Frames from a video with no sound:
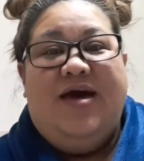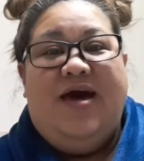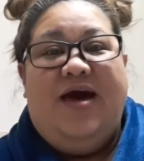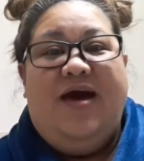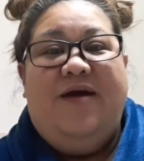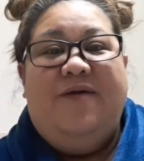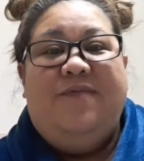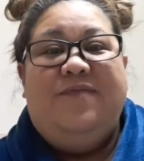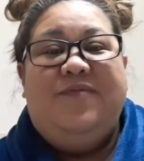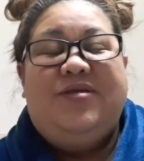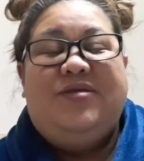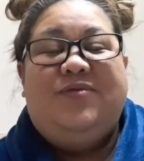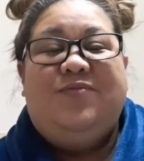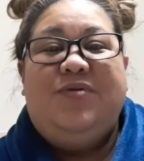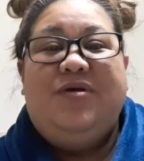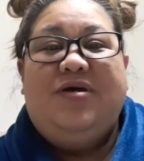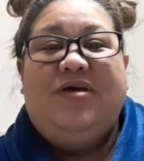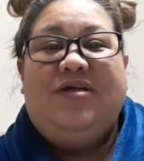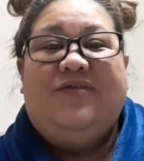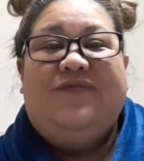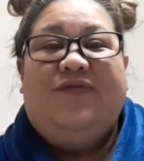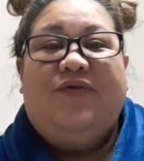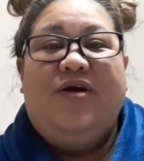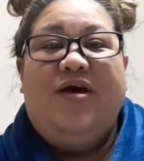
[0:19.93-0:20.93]
And it's
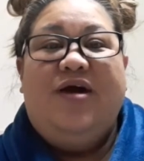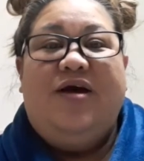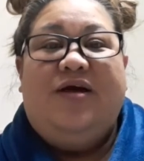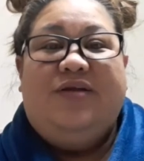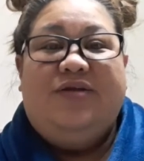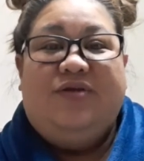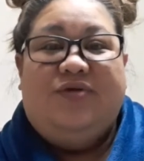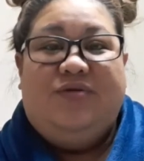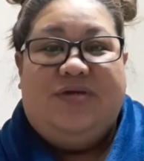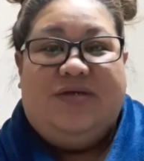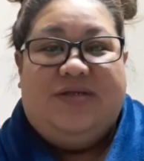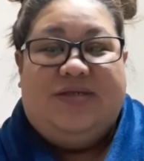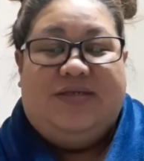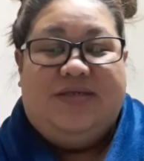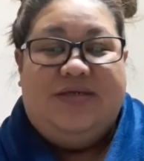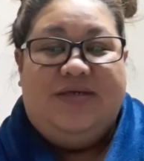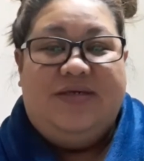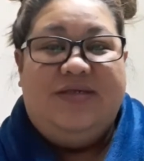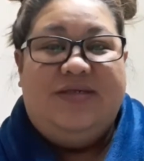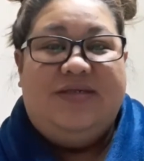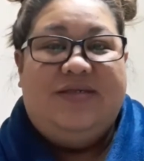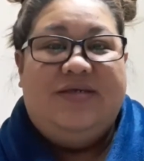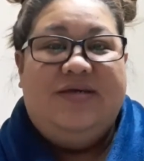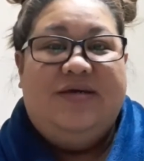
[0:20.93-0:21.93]
because for health
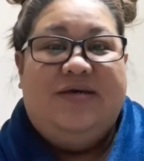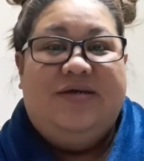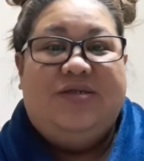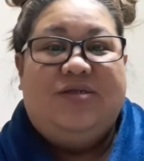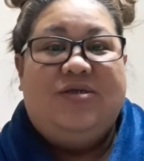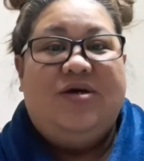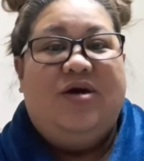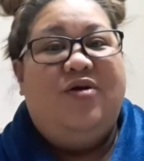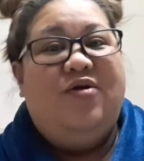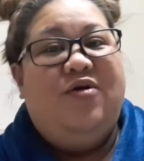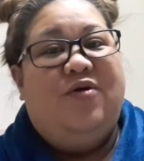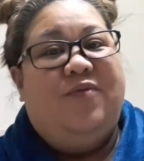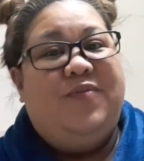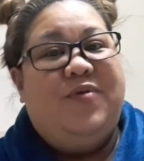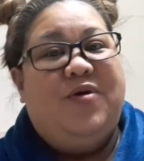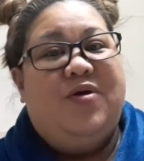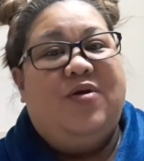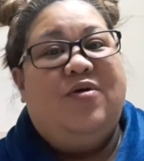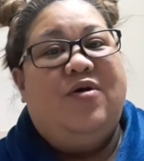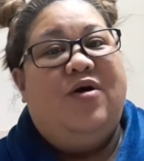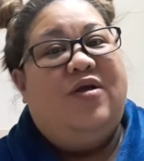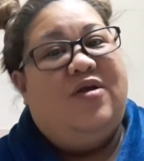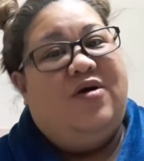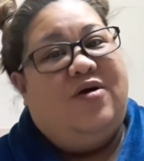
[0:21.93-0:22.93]
reasons. So I hope
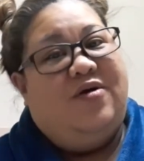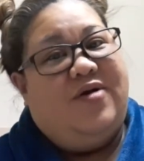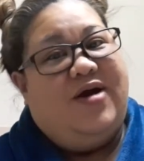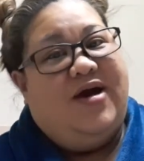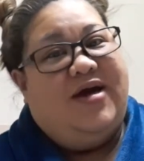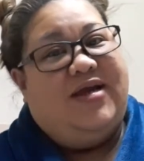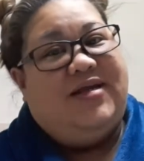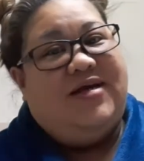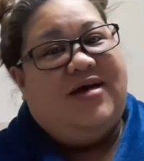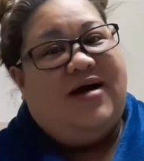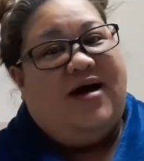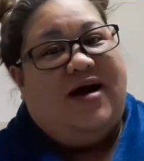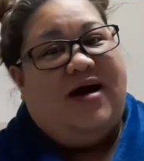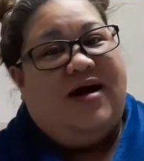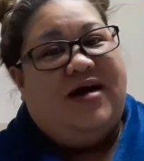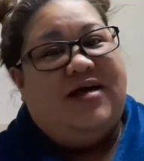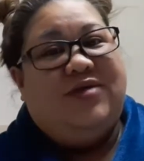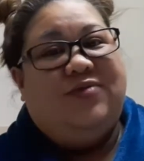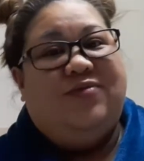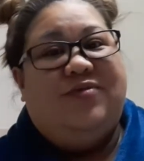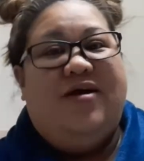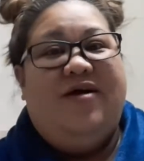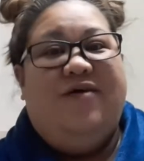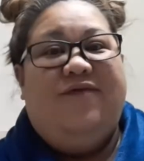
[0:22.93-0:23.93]
you're all alright,
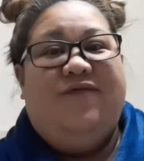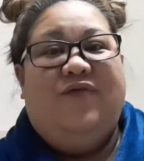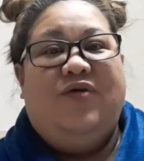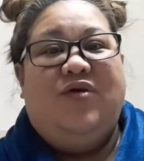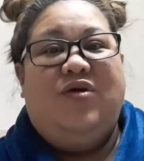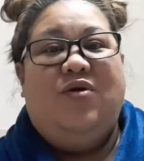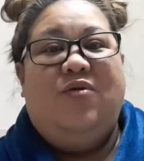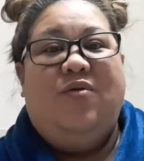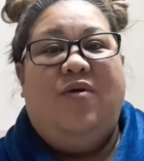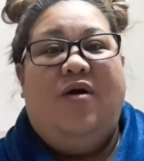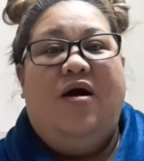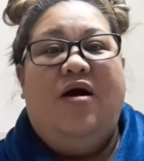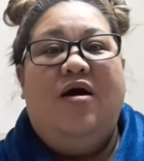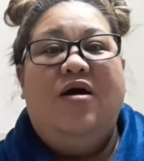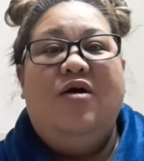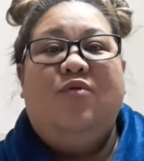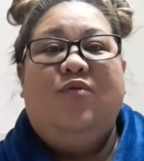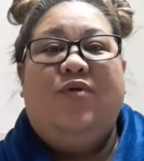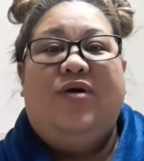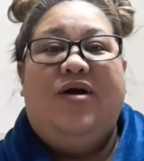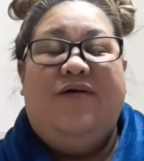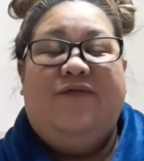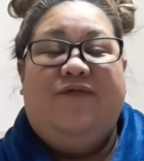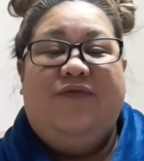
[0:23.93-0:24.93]
guys, whatever you are,
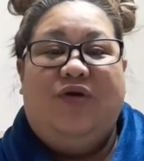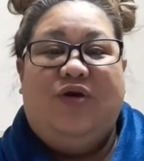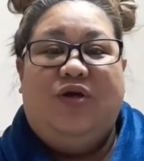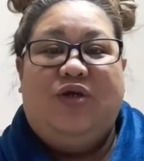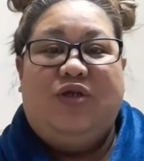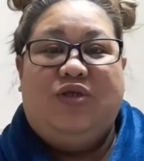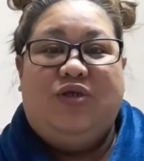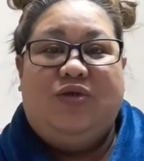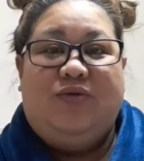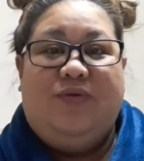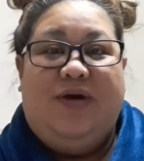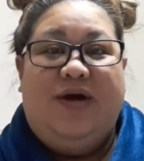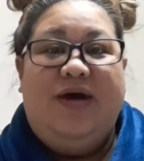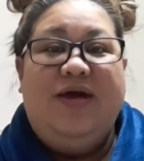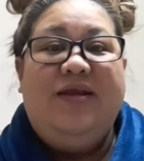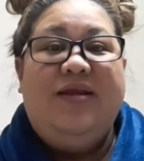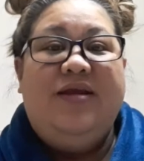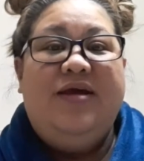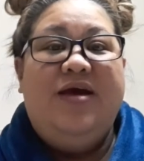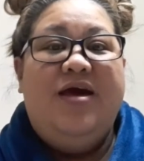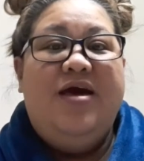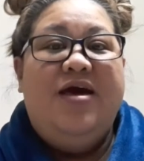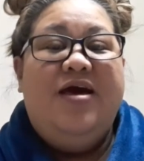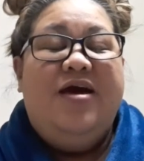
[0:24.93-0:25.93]
whatever you're
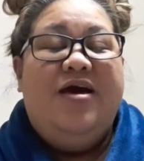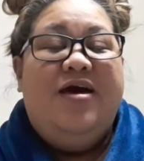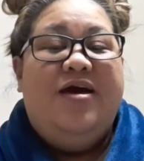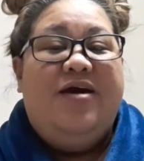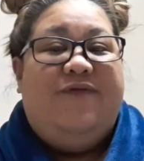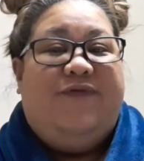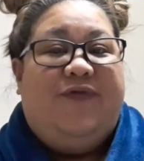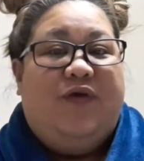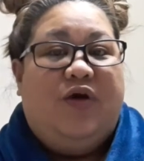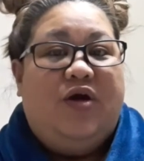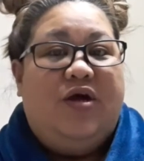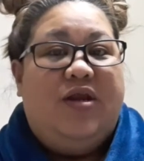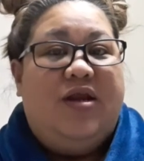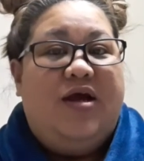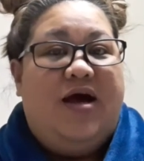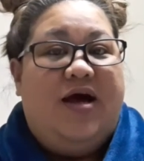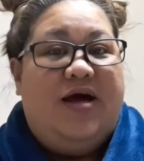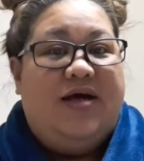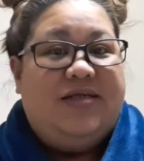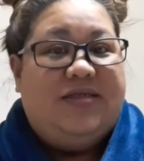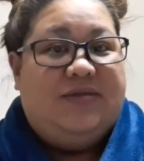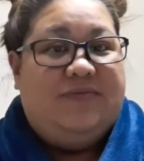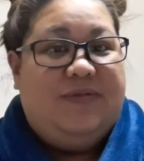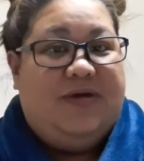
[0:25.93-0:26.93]
doing. If you're gonna
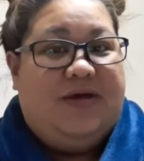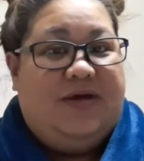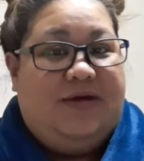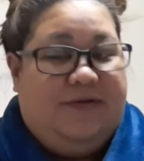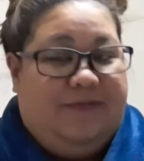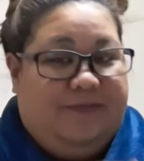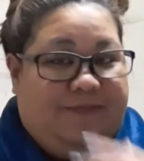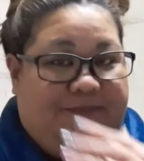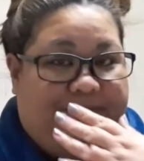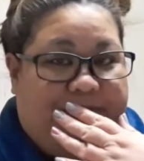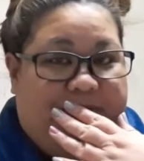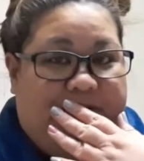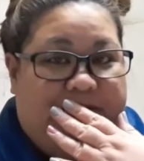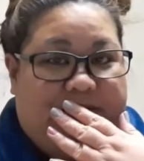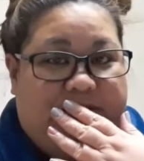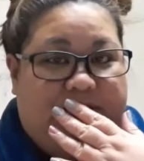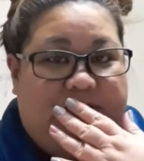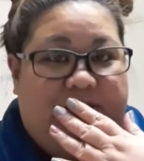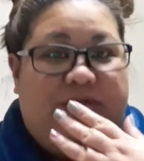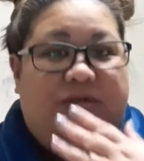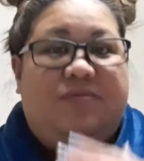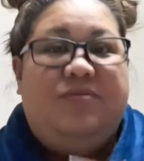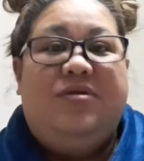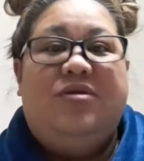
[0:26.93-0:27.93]
ask me,
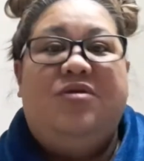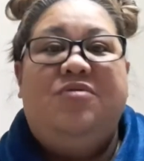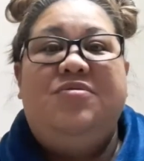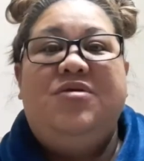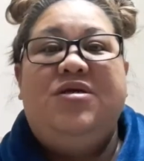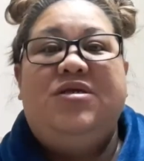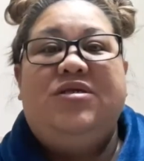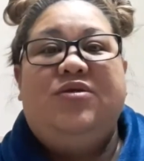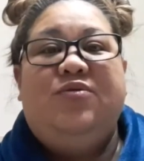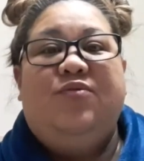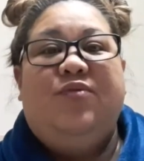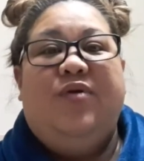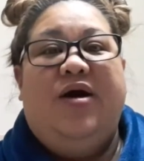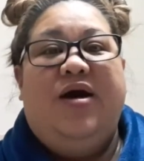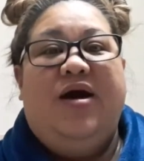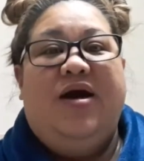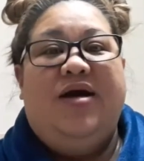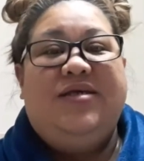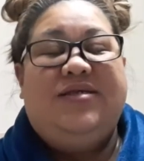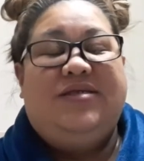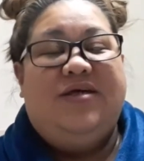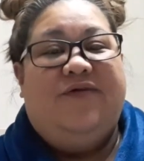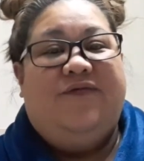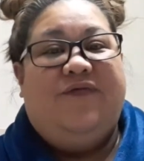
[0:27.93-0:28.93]
excuse me, the reason why
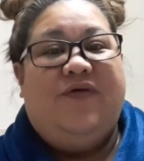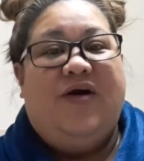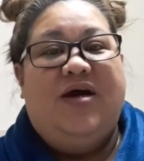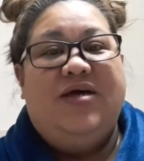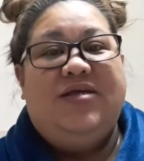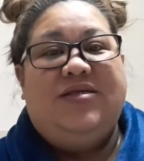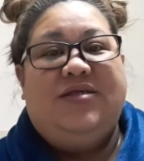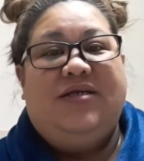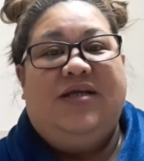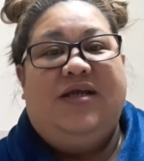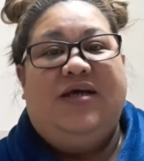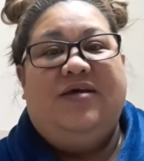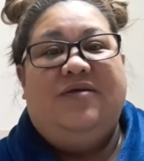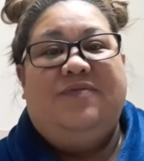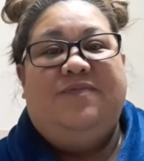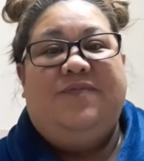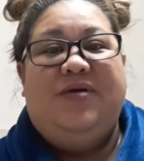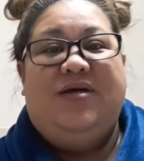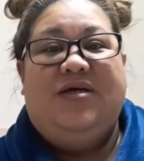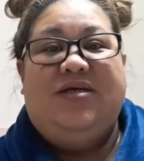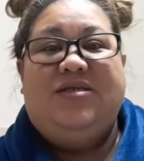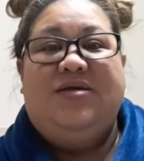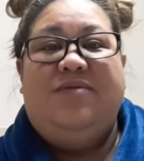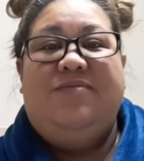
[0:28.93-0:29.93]
I self-isolated,
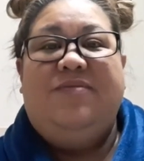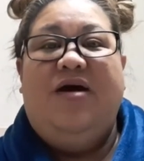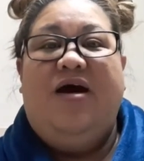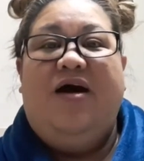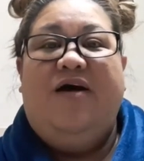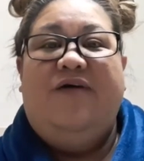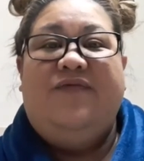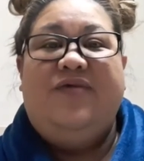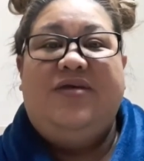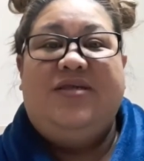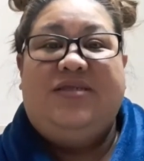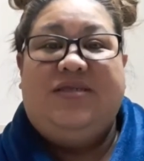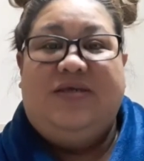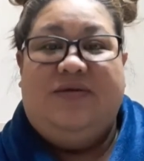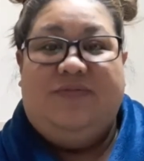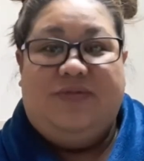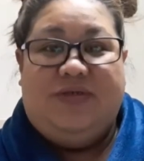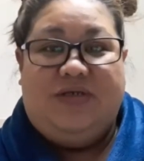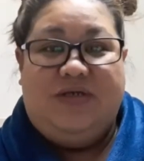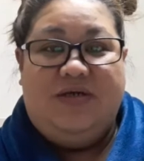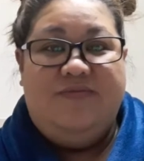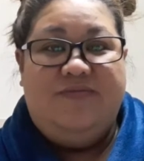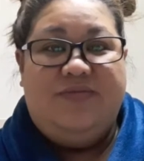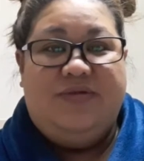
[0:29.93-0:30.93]
because I'm having
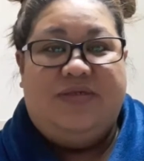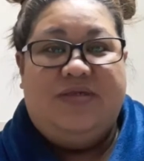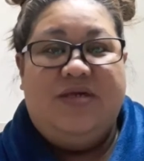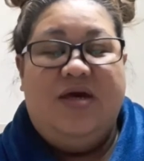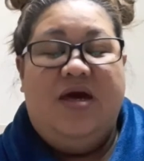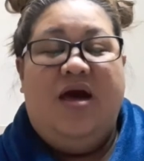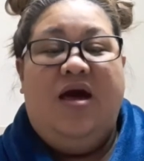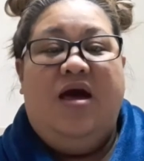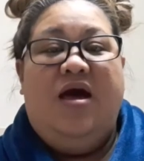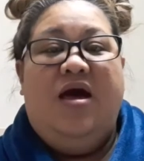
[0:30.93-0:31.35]
symptoms.